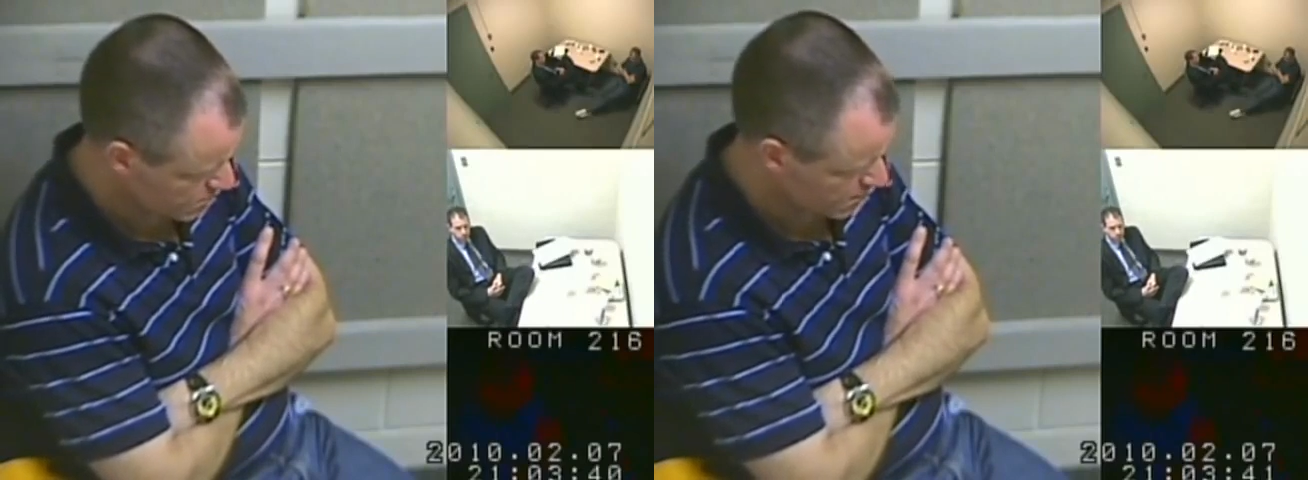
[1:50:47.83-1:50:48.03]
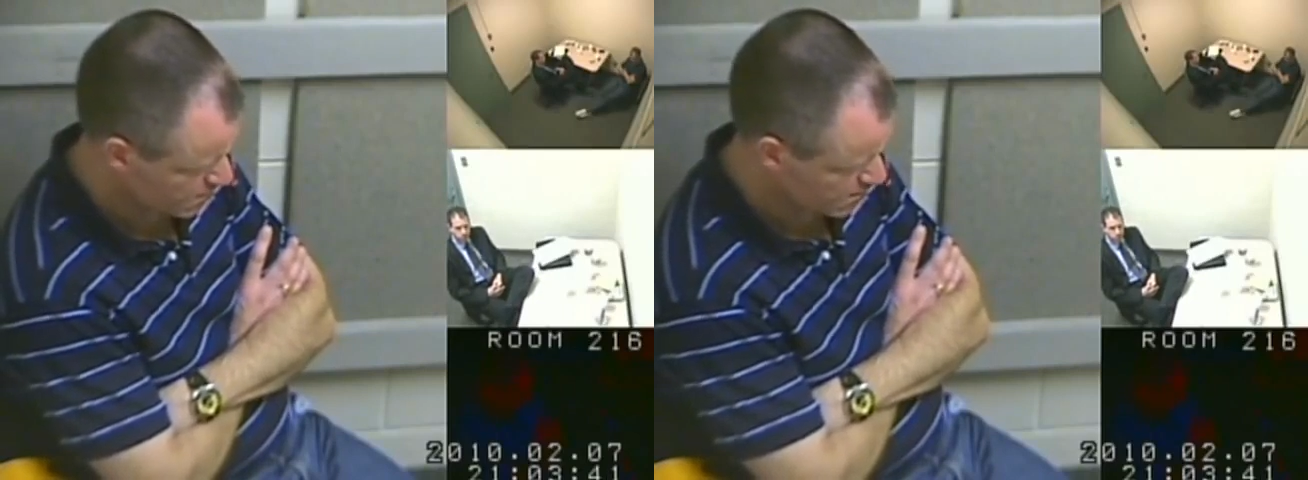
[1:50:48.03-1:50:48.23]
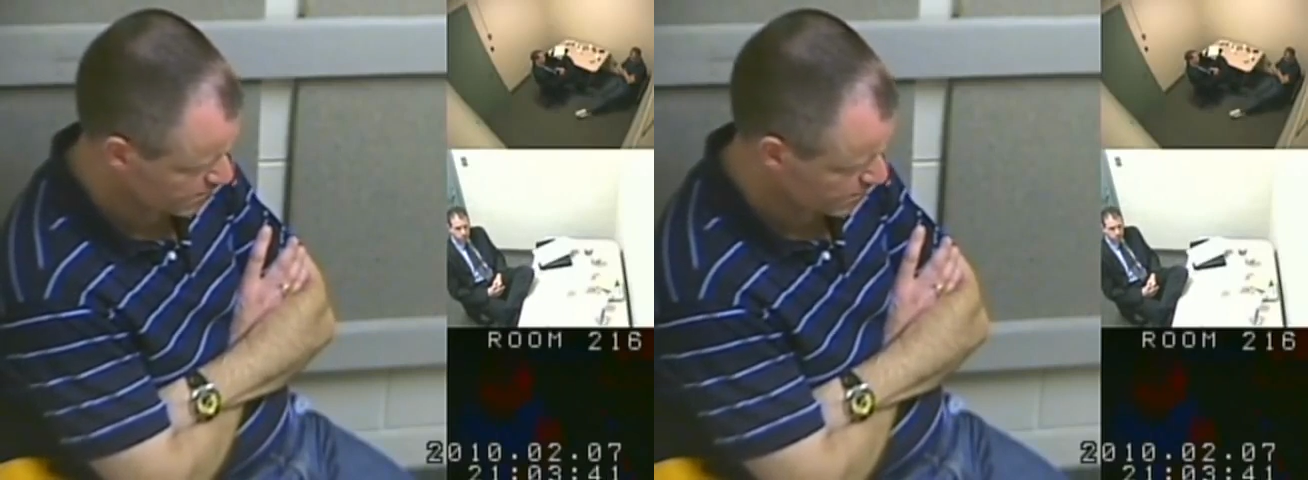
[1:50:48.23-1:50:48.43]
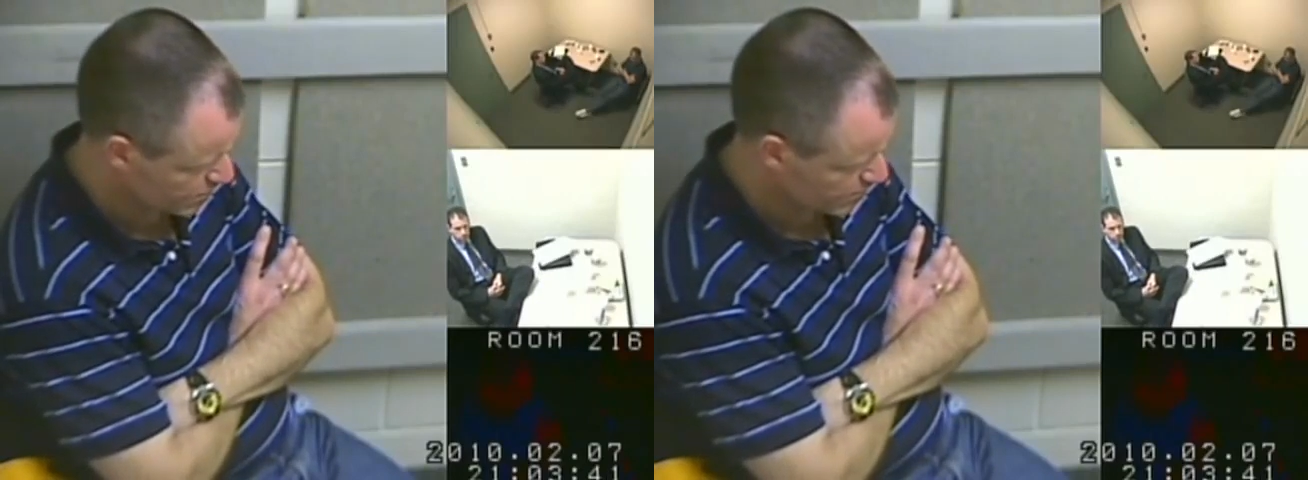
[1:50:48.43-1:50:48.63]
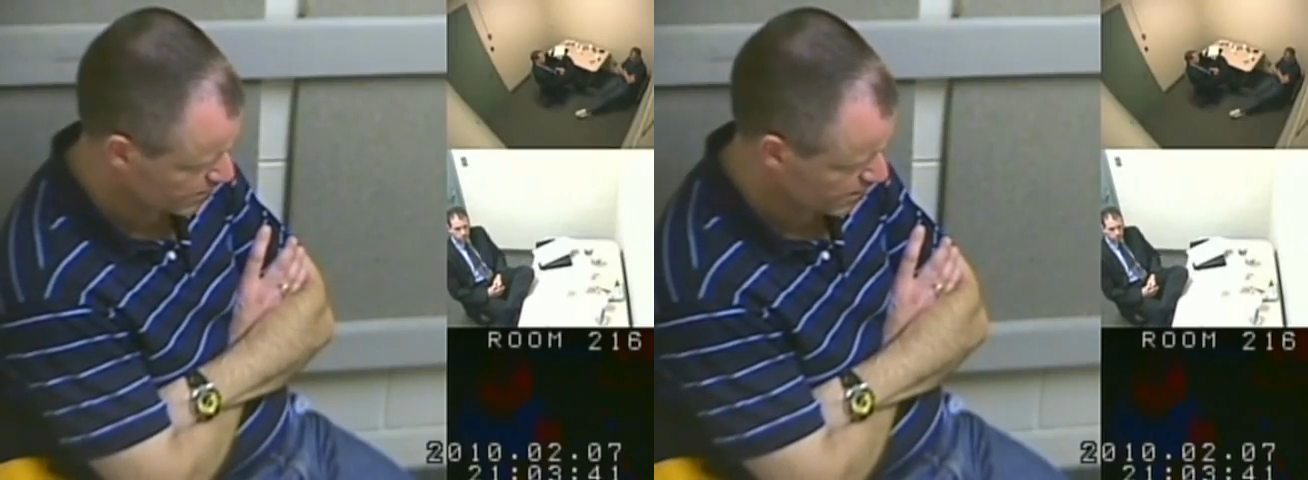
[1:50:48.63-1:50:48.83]
I'd say
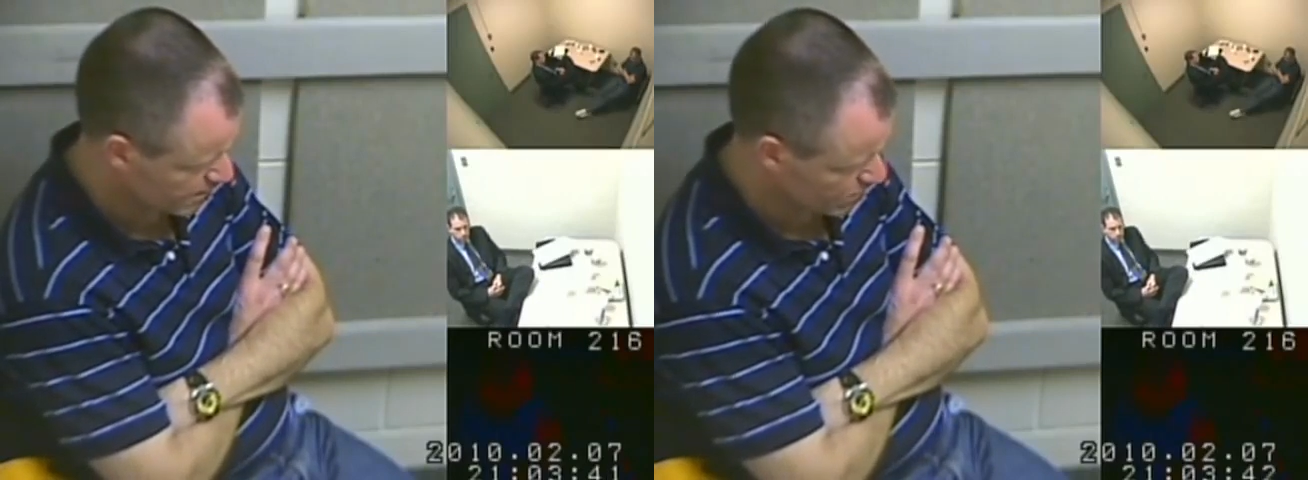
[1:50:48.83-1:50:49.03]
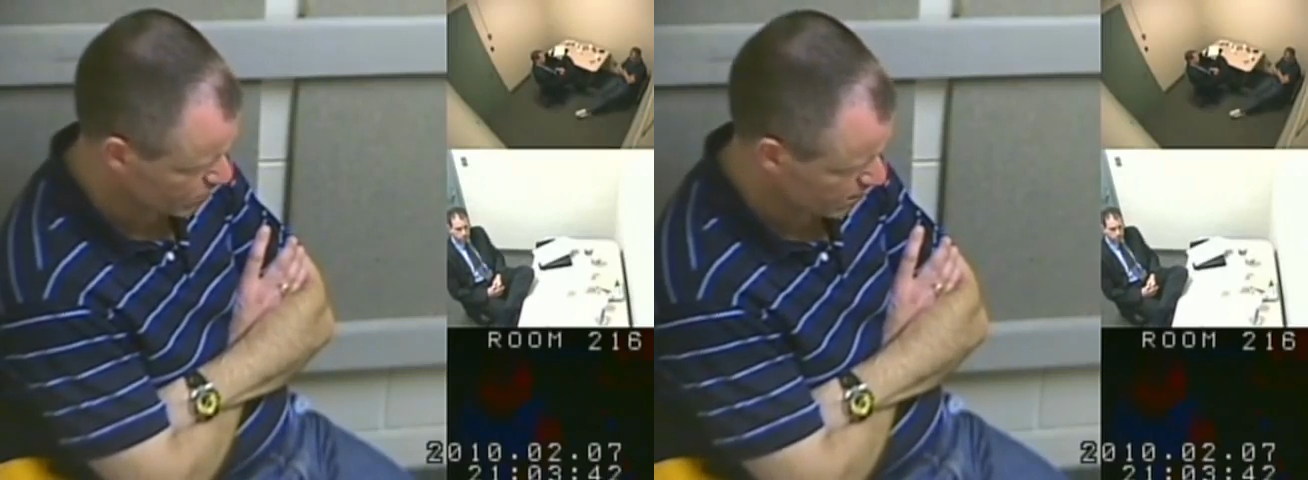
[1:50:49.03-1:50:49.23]
between midnight and